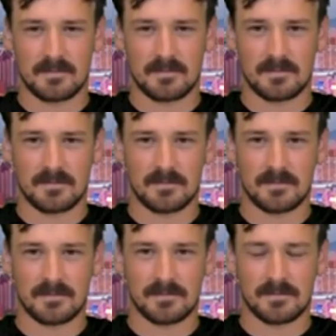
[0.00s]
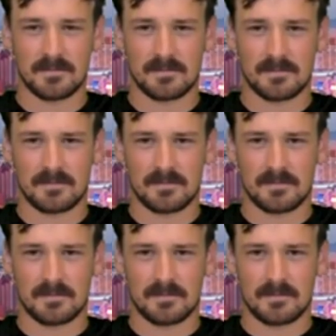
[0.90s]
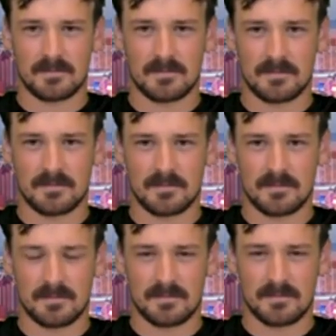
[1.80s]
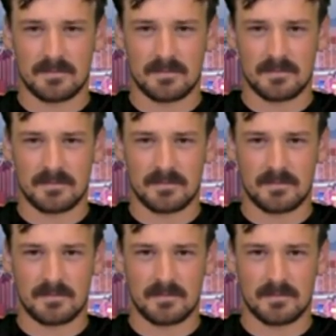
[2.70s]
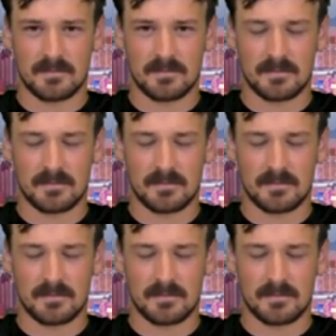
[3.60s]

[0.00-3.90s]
[no speech]